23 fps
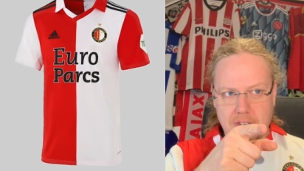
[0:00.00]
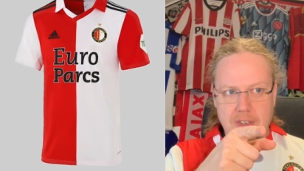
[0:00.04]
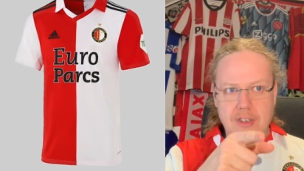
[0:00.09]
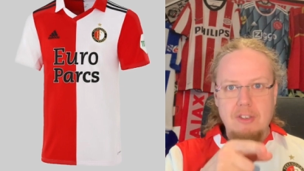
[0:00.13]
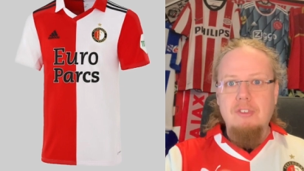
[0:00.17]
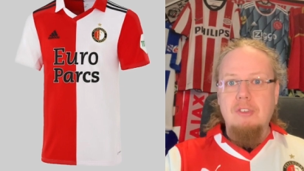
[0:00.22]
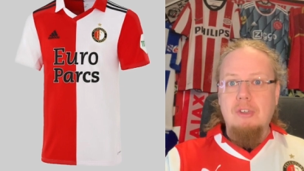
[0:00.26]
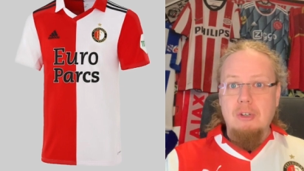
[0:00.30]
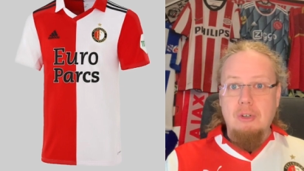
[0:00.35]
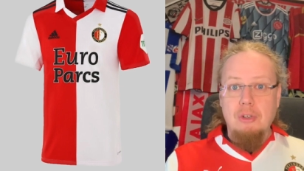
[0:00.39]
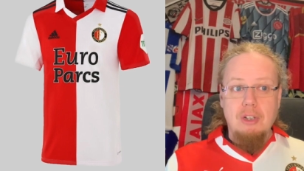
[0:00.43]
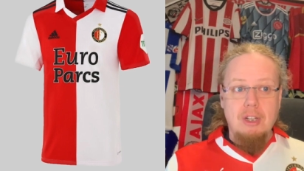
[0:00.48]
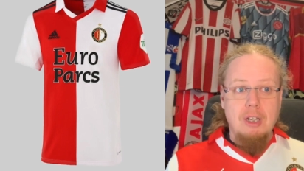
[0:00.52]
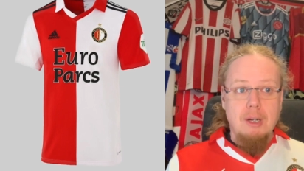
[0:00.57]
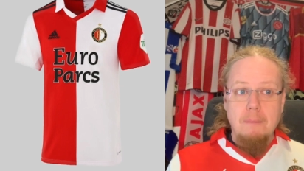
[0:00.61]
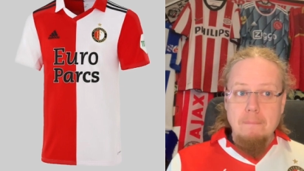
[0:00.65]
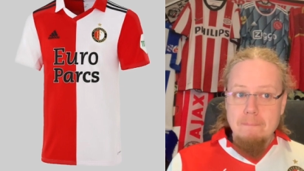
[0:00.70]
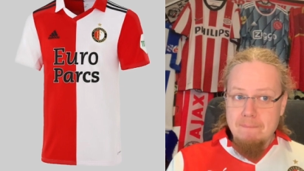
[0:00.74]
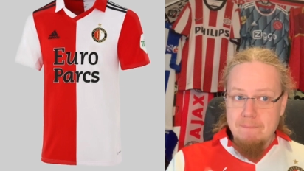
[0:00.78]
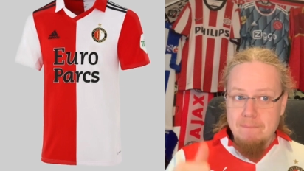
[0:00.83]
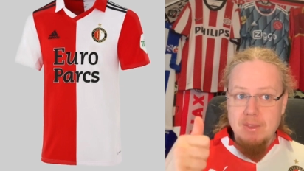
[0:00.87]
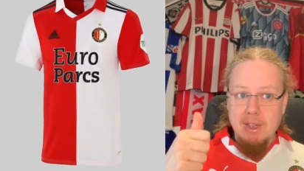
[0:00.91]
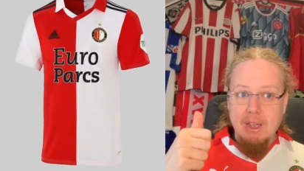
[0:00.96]
This color
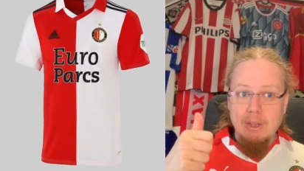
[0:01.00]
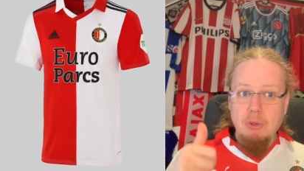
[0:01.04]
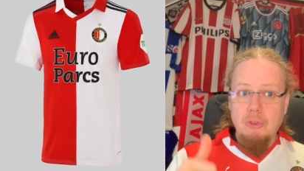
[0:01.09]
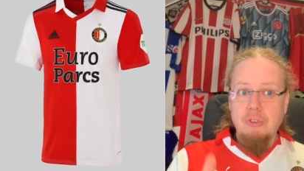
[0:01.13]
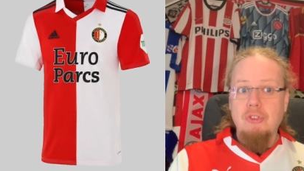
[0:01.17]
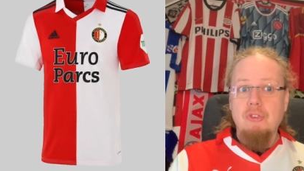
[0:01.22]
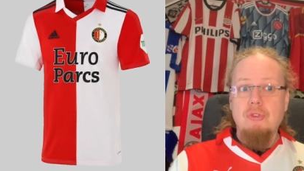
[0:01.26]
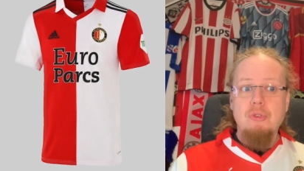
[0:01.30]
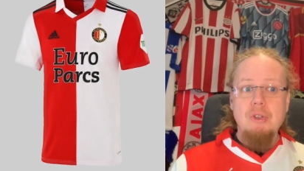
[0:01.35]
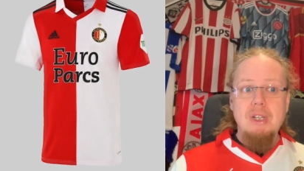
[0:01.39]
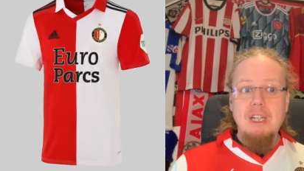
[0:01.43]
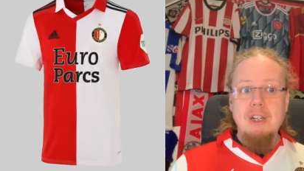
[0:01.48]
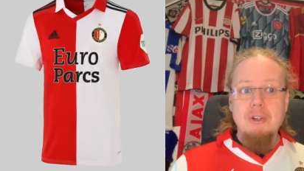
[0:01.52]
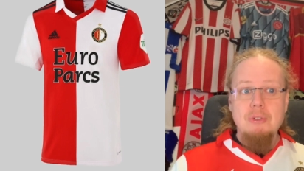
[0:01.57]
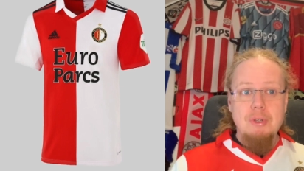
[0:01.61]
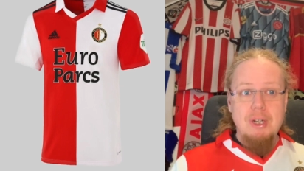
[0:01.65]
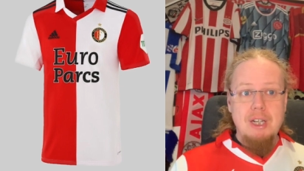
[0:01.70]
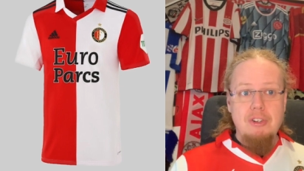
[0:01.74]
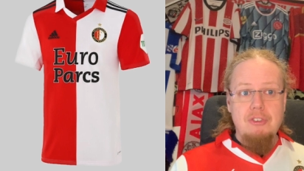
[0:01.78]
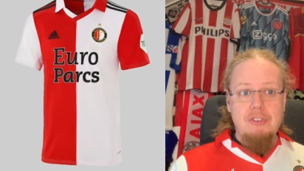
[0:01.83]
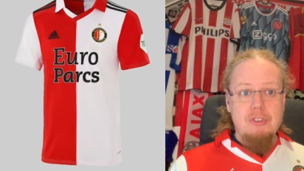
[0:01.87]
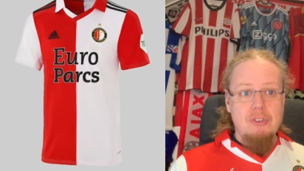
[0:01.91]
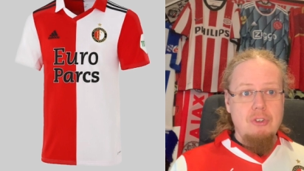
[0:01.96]
looks really,
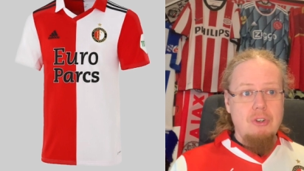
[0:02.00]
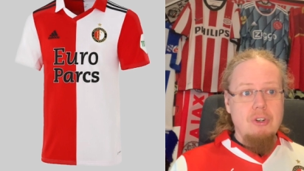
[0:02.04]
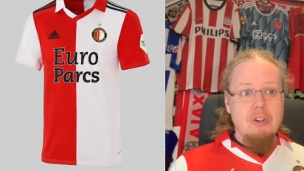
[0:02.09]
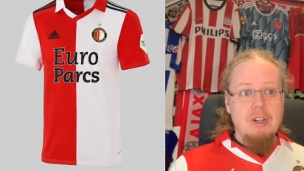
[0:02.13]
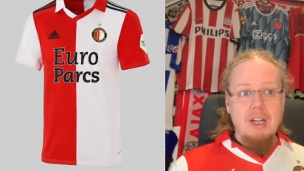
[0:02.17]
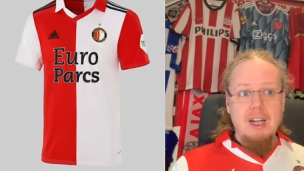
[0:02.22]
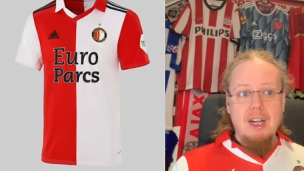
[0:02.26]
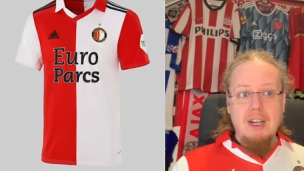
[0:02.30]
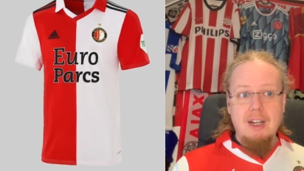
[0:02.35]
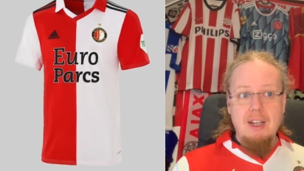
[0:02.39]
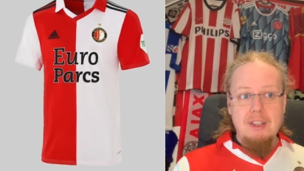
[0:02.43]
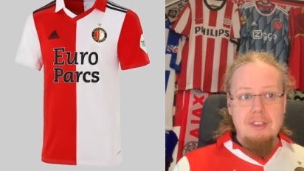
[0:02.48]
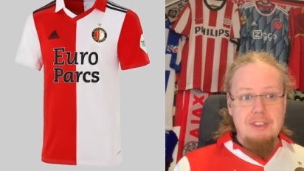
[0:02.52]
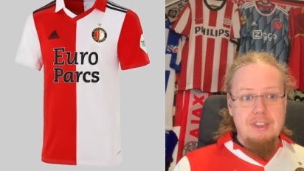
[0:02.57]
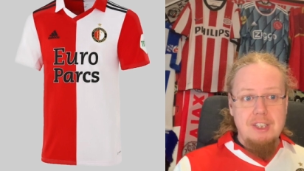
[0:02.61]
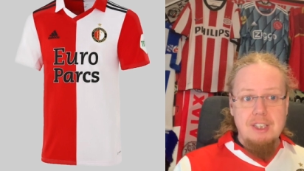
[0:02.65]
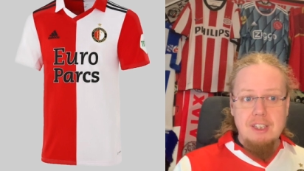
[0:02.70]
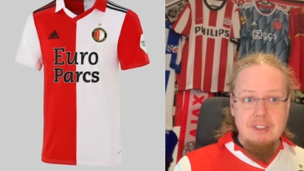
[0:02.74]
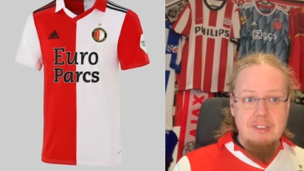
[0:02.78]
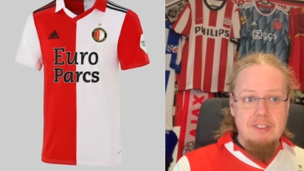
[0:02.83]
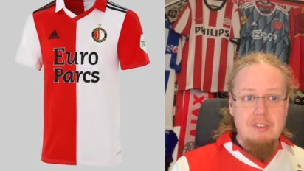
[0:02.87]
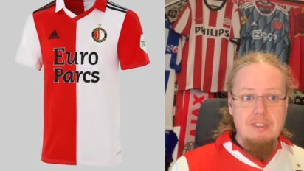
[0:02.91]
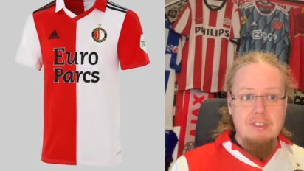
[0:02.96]
really strong. I
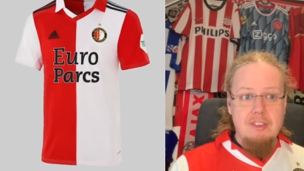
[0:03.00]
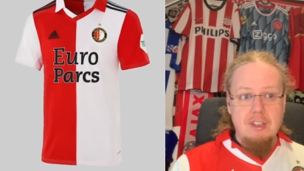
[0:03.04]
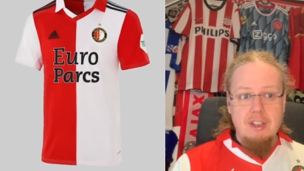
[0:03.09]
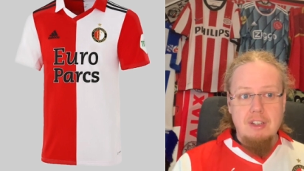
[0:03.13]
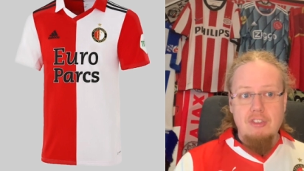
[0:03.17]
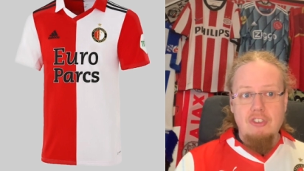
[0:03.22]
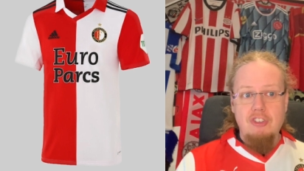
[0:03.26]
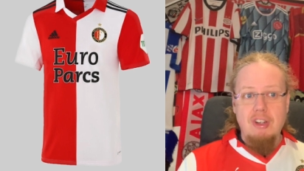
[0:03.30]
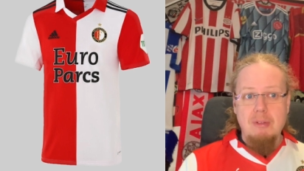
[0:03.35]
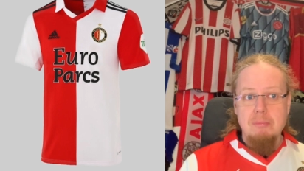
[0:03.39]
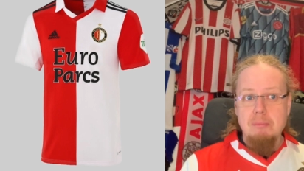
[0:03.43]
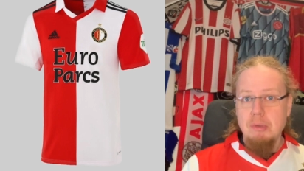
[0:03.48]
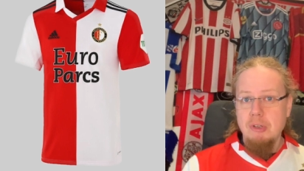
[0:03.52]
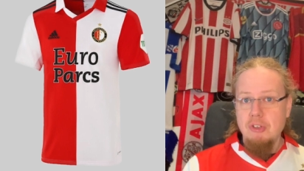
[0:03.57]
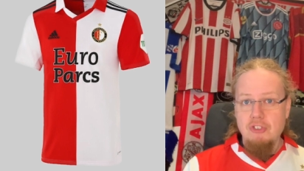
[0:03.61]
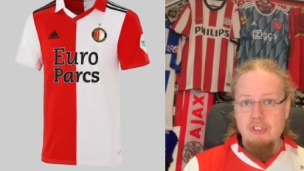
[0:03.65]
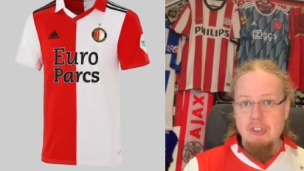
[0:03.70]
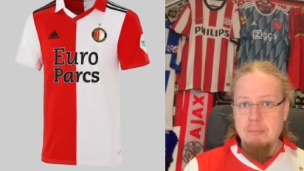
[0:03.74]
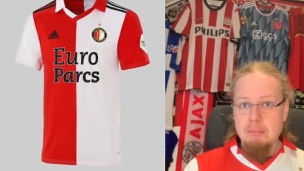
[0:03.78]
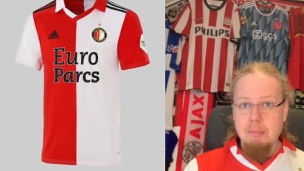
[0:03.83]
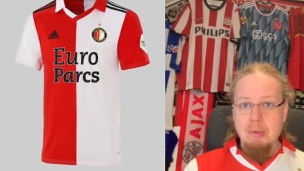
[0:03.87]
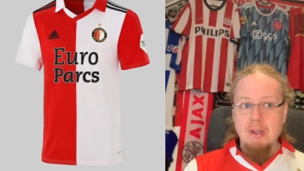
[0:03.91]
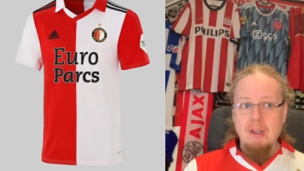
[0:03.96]
think this is a
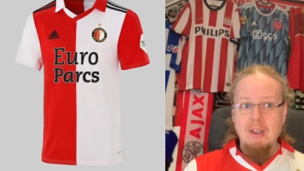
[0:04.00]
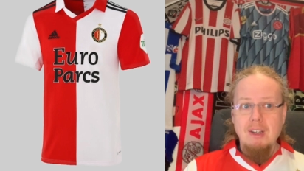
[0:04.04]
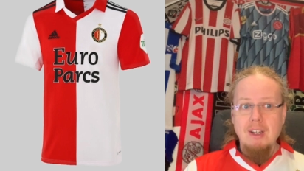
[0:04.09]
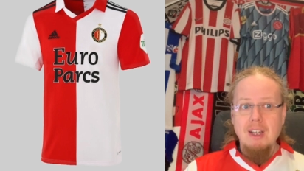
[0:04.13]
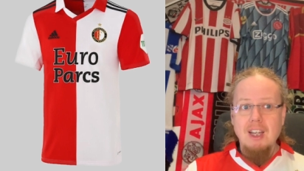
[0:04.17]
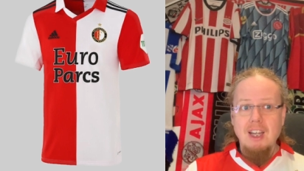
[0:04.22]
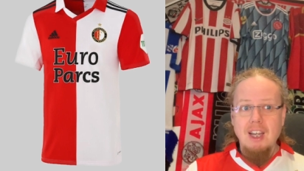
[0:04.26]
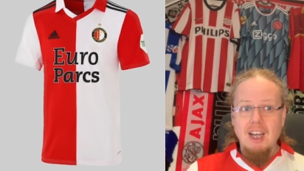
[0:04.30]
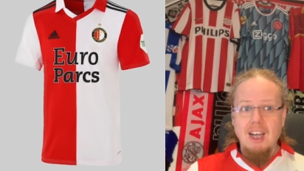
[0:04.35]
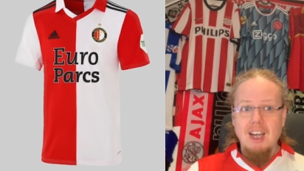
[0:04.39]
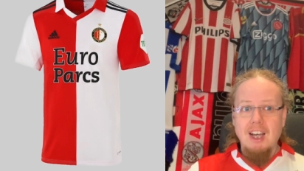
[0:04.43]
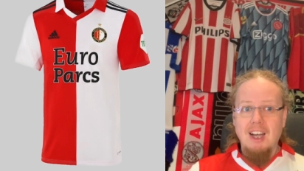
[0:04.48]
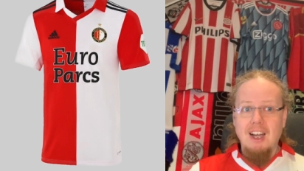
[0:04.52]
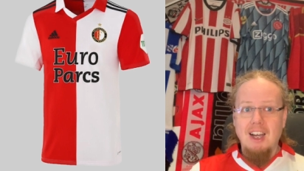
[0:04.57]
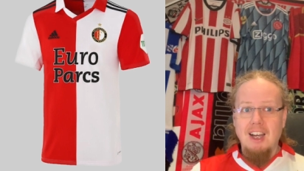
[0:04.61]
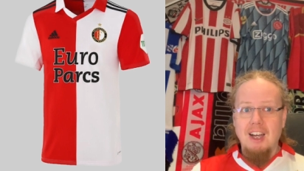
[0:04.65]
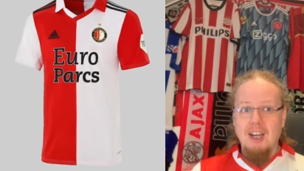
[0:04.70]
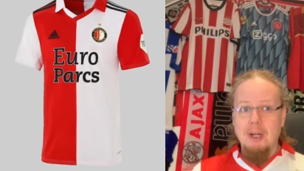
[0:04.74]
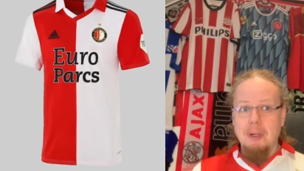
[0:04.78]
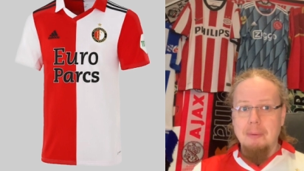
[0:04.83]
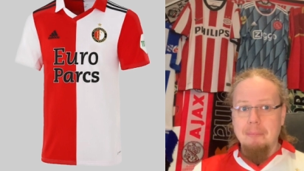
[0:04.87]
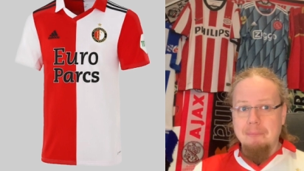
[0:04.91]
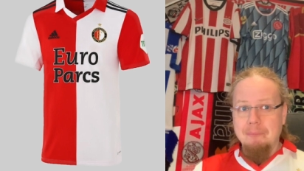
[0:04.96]
championship
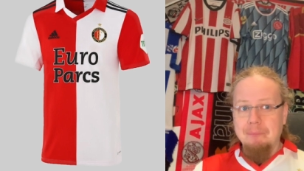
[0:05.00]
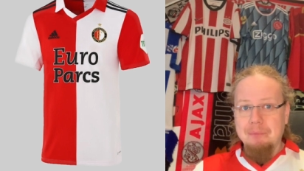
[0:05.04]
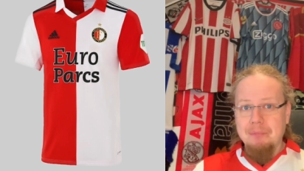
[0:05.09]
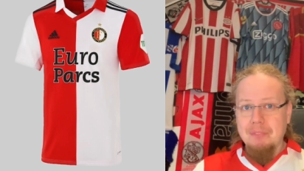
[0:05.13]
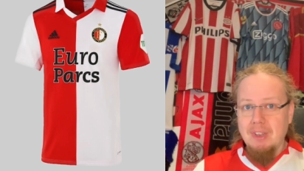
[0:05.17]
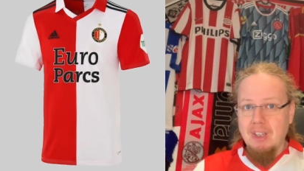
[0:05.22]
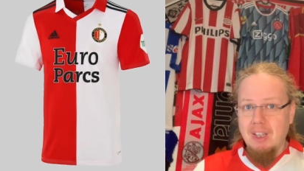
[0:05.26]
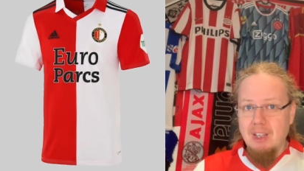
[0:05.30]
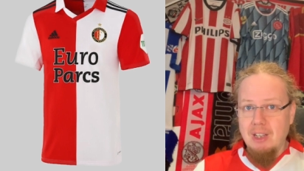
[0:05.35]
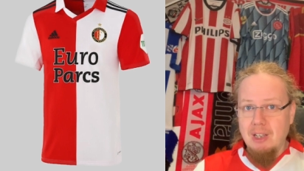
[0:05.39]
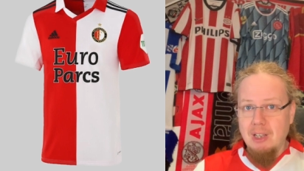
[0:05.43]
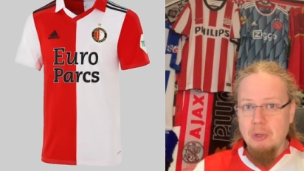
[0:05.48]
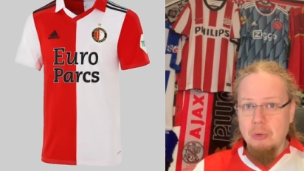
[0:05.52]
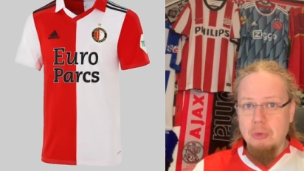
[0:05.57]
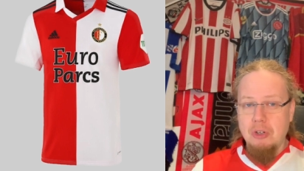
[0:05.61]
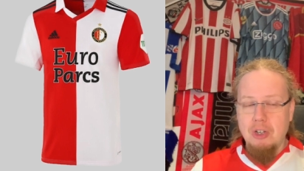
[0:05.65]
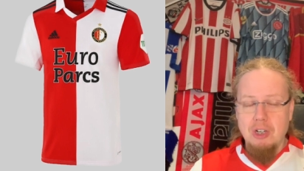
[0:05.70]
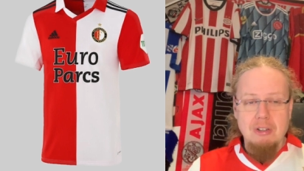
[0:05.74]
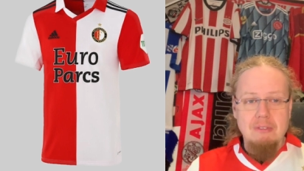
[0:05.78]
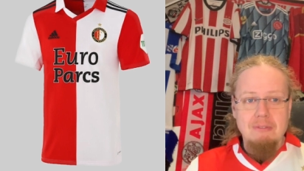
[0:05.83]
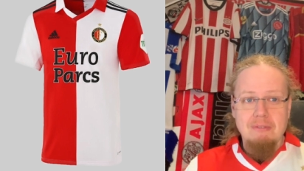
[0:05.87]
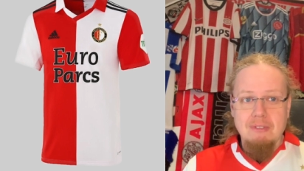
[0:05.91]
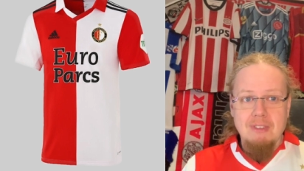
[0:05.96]
um,
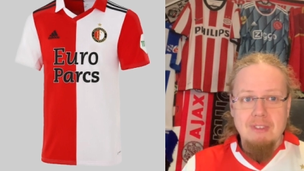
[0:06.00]
look